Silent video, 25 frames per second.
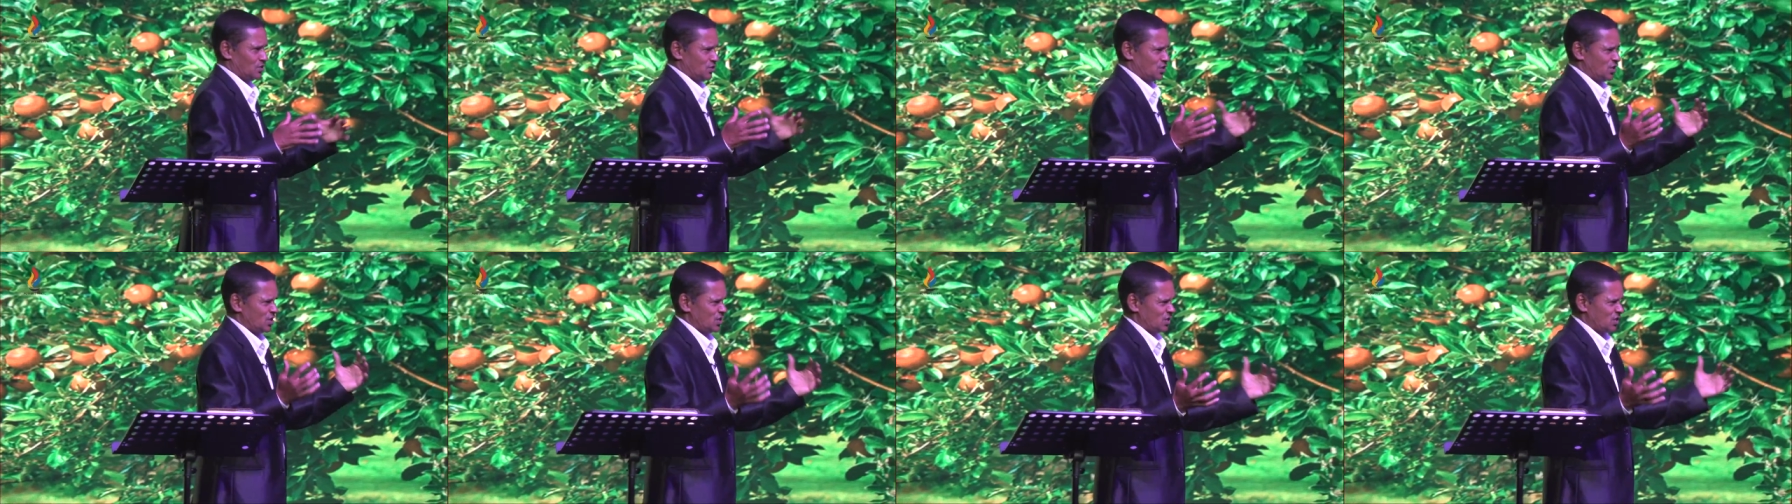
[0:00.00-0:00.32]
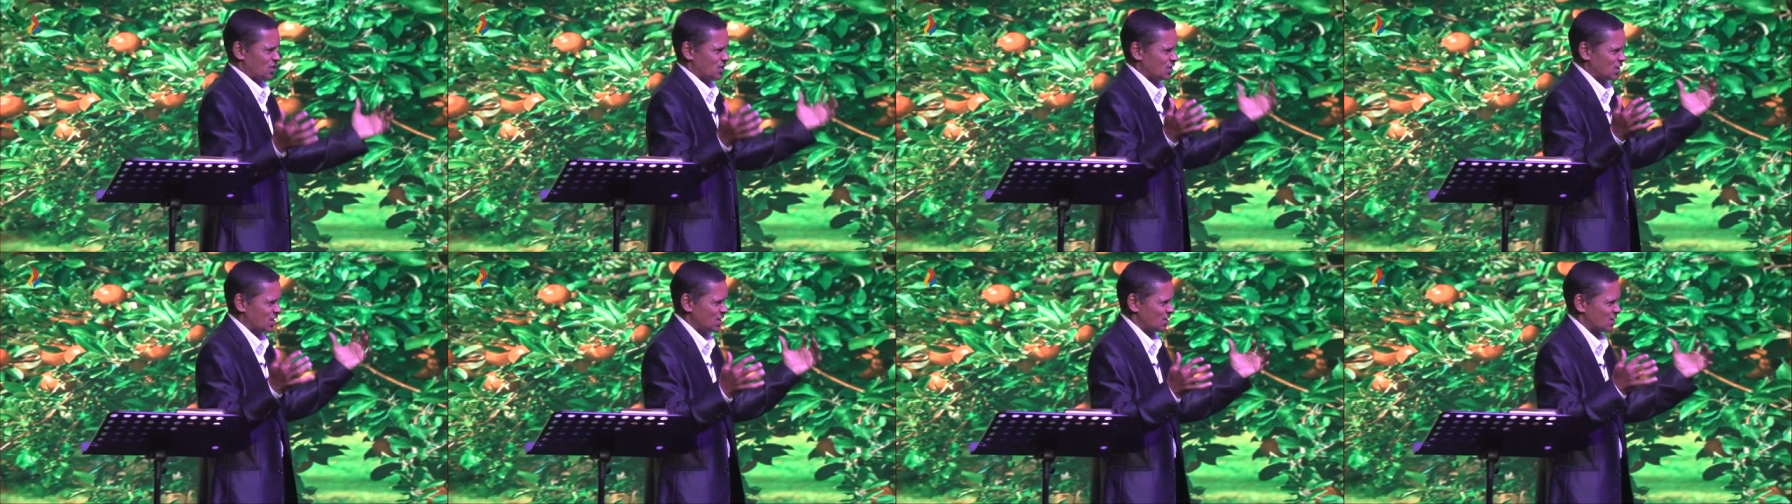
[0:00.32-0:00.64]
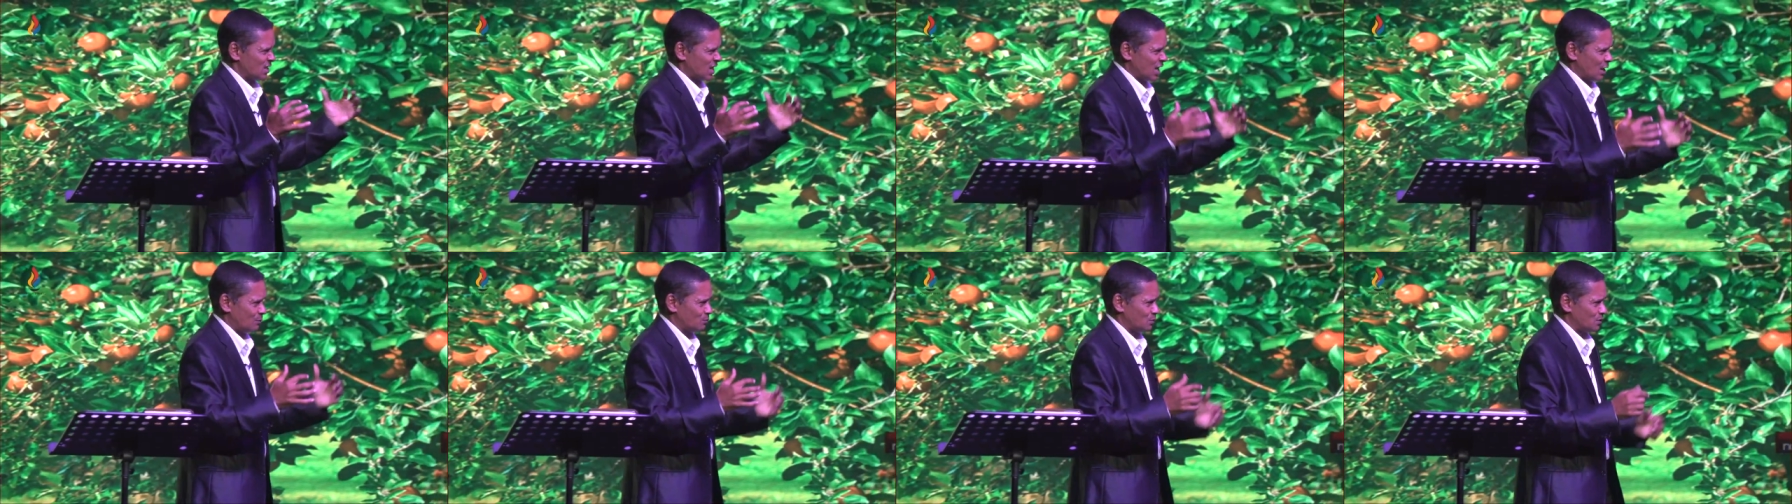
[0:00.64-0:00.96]
Jesus says,
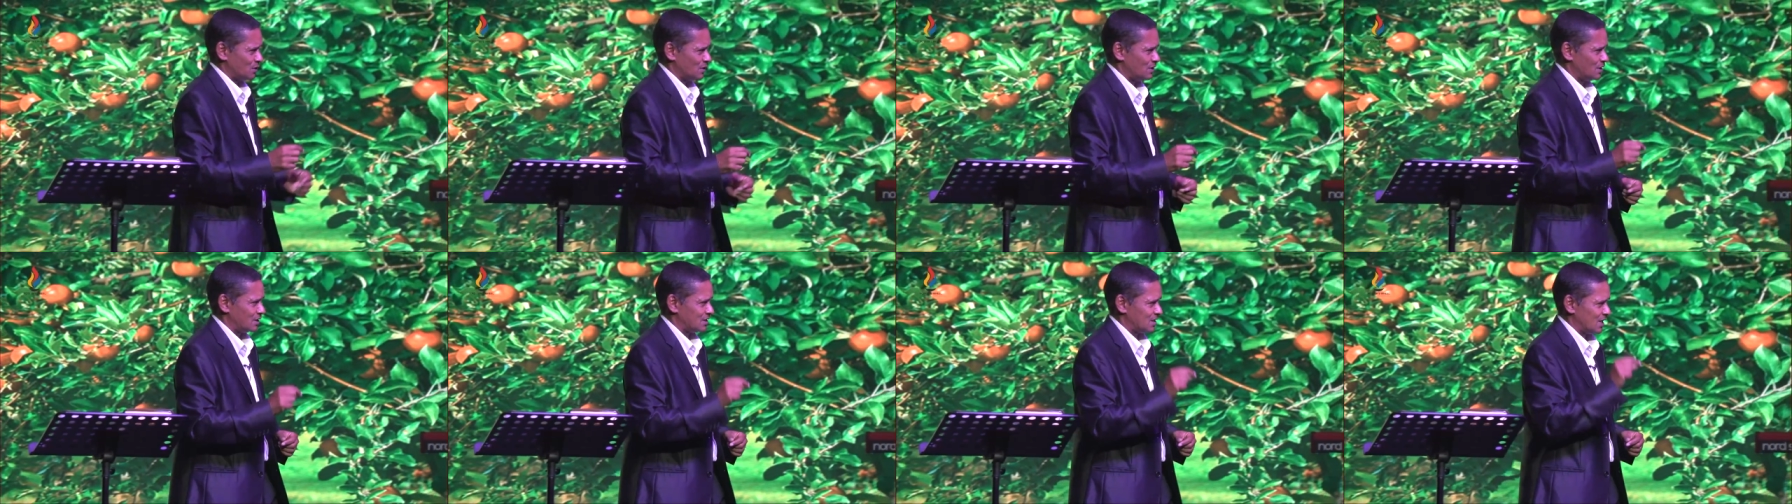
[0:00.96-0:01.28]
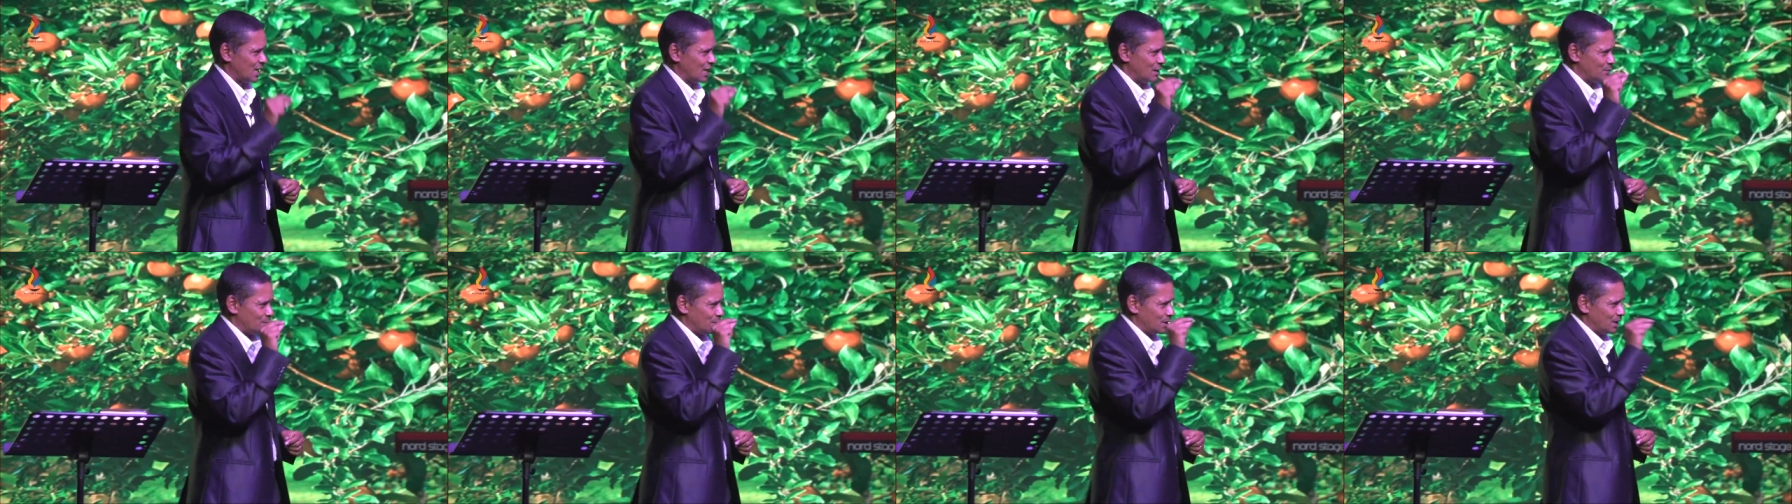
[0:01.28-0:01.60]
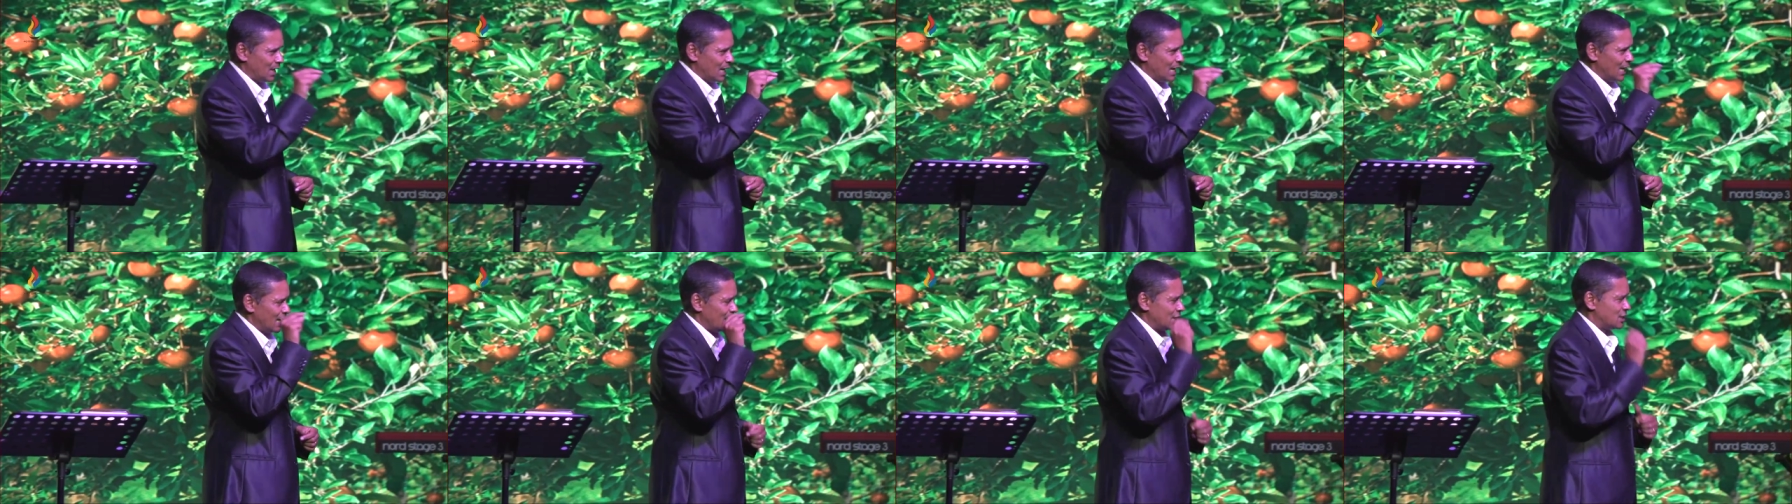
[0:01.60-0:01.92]
Come to the table,
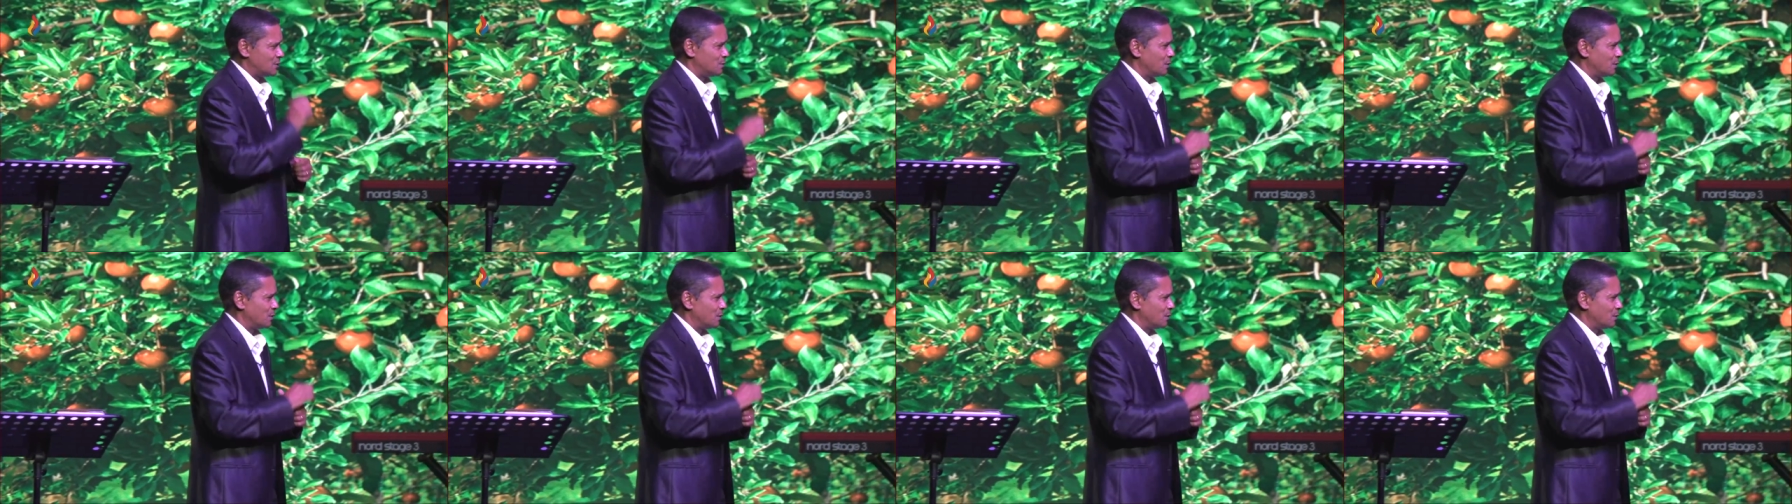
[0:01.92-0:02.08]
it's